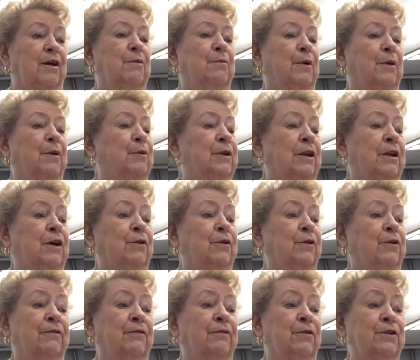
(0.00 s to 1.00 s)
but we now
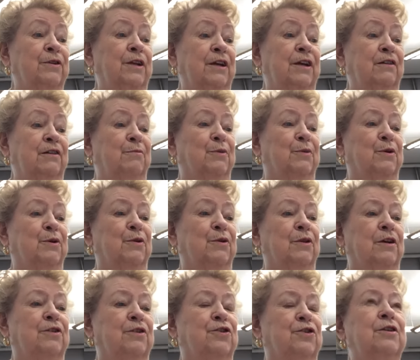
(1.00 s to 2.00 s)
have her date of birth
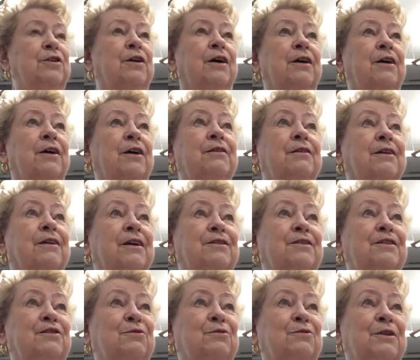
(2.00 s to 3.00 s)
and she died in
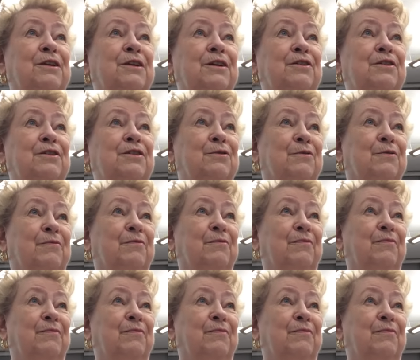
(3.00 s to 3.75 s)
1922.